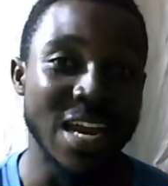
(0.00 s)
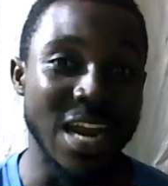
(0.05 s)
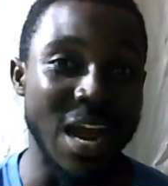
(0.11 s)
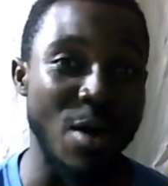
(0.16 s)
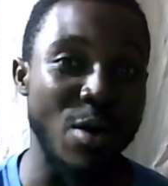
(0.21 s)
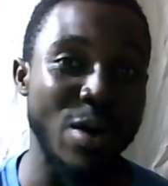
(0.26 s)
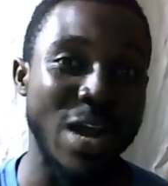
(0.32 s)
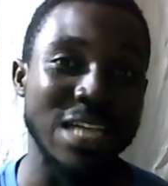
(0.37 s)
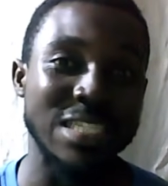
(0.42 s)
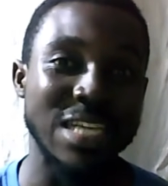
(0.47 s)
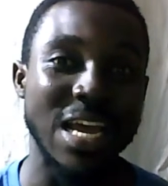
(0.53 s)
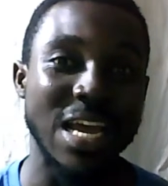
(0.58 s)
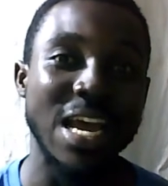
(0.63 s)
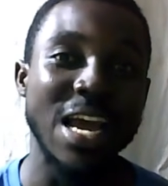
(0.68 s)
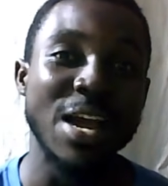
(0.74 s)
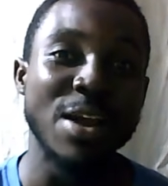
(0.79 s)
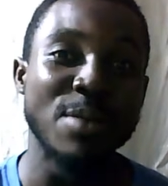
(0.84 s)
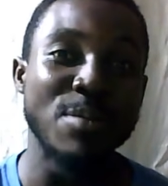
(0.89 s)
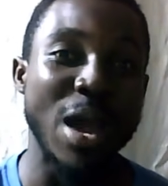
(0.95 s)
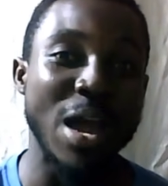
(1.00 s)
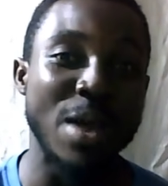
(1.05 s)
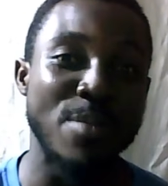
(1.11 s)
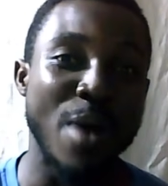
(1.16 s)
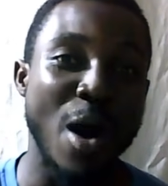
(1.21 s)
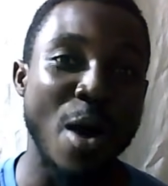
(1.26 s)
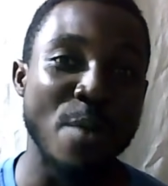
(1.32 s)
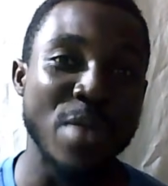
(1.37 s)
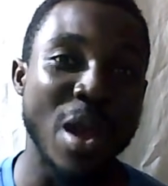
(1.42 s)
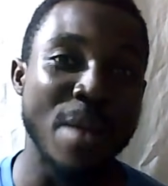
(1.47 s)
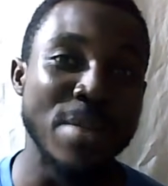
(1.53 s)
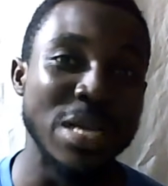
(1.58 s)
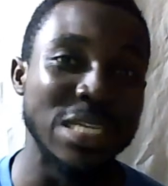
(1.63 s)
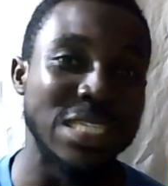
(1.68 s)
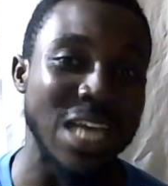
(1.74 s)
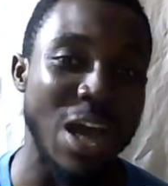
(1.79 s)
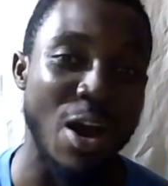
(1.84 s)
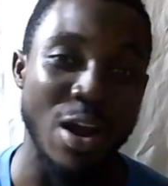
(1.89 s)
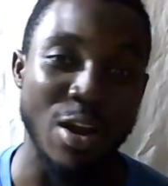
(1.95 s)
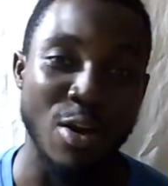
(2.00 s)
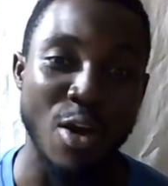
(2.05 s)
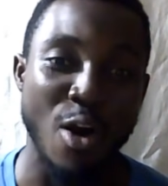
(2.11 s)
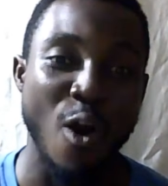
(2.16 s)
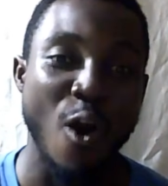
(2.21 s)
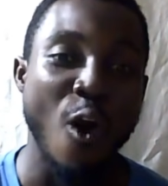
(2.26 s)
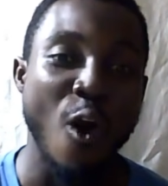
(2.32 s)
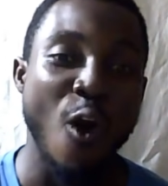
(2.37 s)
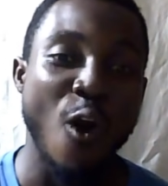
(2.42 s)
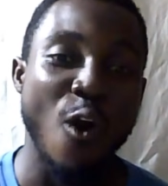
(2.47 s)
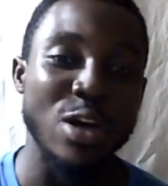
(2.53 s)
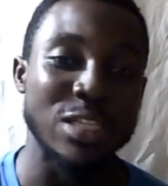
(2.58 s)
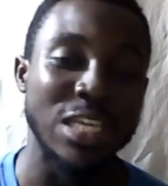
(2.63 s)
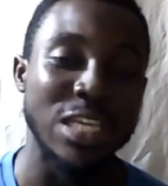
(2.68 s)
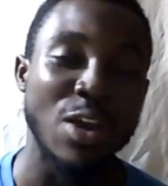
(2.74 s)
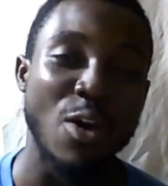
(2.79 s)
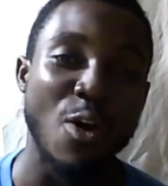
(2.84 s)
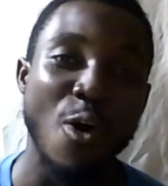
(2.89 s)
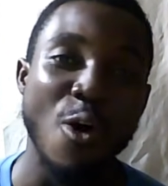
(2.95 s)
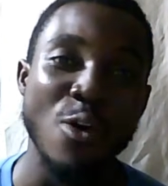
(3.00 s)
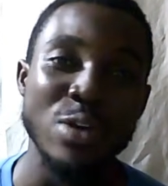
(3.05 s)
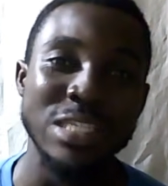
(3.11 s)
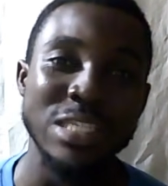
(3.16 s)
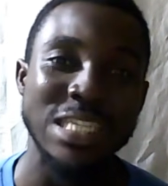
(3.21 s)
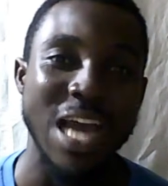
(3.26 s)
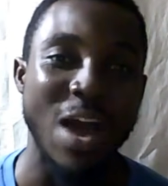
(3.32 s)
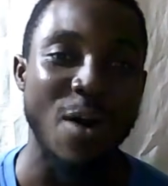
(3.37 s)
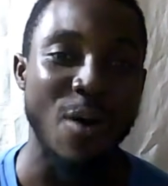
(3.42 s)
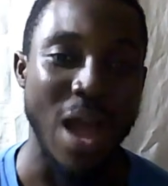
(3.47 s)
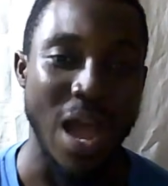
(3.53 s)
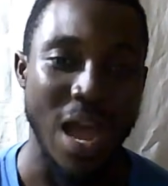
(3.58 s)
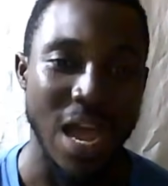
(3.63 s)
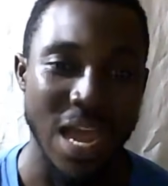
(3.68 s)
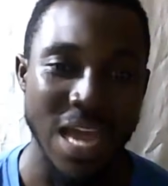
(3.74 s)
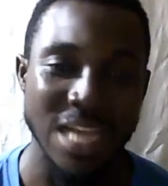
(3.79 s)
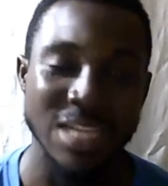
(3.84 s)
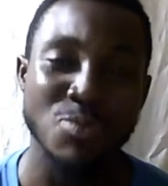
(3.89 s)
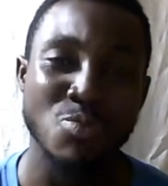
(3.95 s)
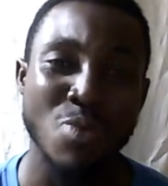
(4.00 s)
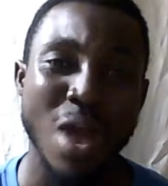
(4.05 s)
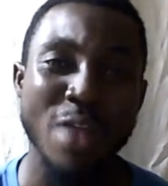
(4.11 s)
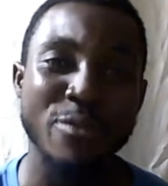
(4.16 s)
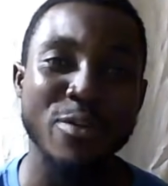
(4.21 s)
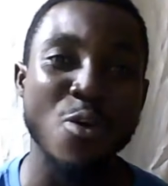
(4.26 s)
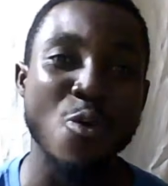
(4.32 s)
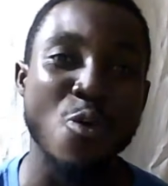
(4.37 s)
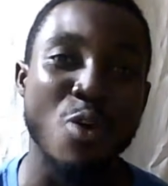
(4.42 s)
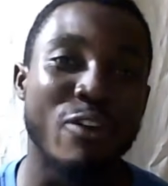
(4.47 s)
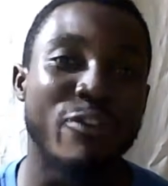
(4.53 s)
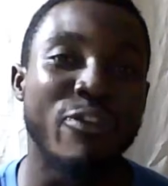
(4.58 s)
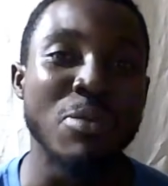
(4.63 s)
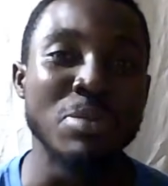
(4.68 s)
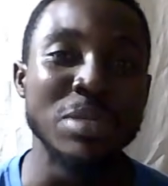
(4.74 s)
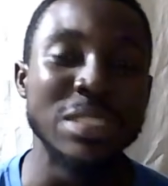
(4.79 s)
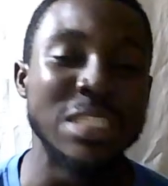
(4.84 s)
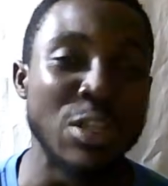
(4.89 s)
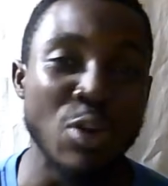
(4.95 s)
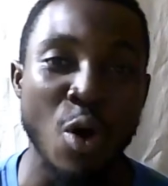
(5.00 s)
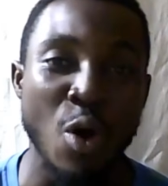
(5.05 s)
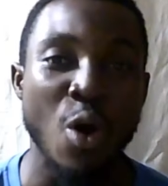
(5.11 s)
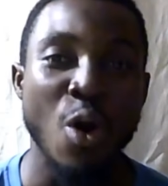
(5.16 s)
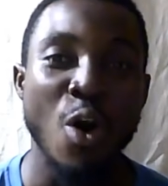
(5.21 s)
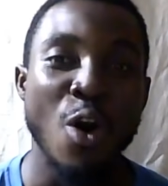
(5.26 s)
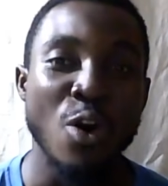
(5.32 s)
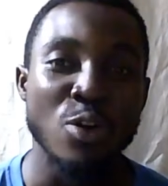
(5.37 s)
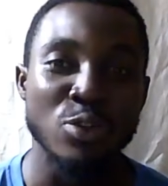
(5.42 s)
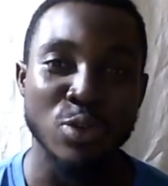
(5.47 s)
Now, okay, say, but my miss you are not, or say, oh, is your why do you want for me to know?